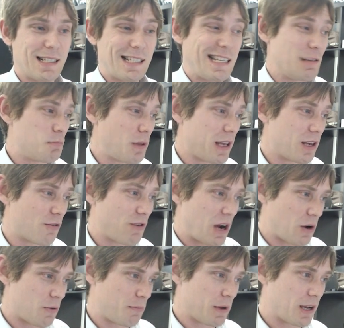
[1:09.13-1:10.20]
He's playing
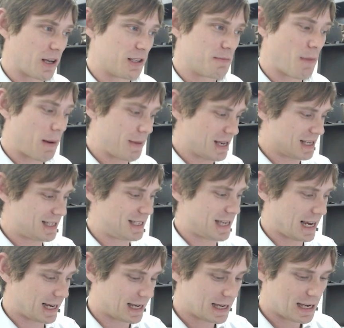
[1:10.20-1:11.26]
around because mommy is
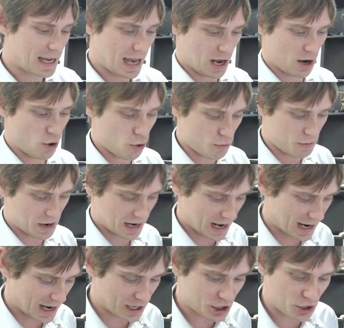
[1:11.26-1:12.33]
sick at home, and I
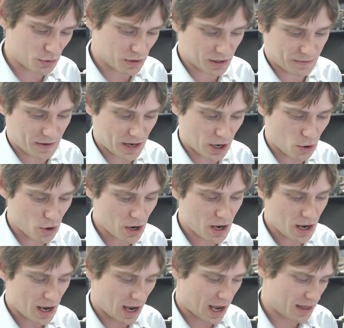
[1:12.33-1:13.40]
gotta shoot this video
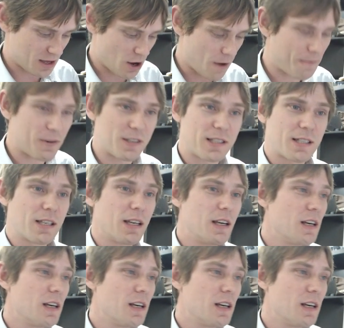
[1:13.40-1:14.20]
at the office.